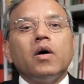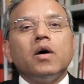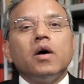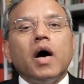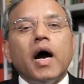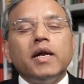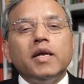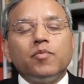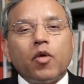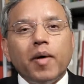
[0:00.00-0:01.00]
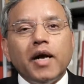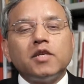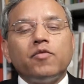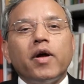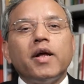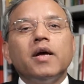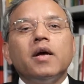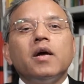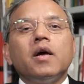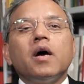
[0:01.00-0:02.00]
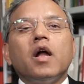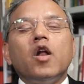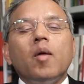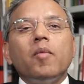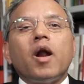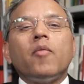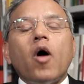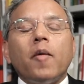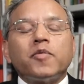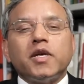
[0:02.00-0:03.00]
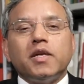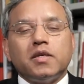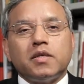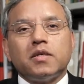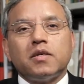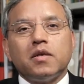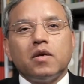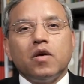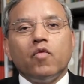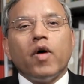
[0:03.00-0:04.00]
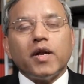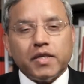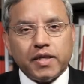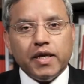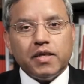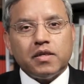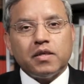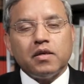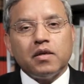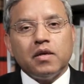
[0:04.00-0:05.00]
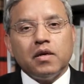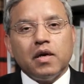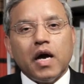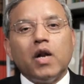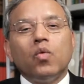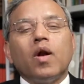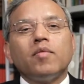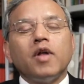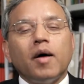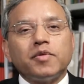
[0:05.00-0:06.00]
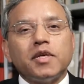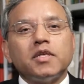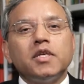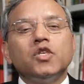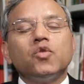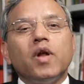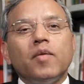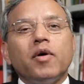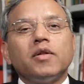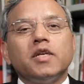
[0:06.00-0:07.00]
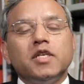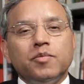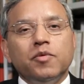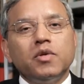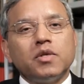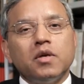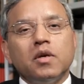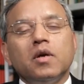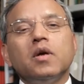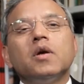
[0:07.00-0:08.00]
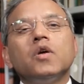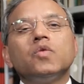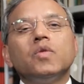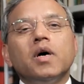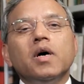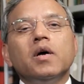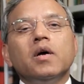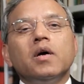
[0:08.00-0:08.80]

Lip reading: and it provides for a number of options for states, and one of the options is to refer the disputes to the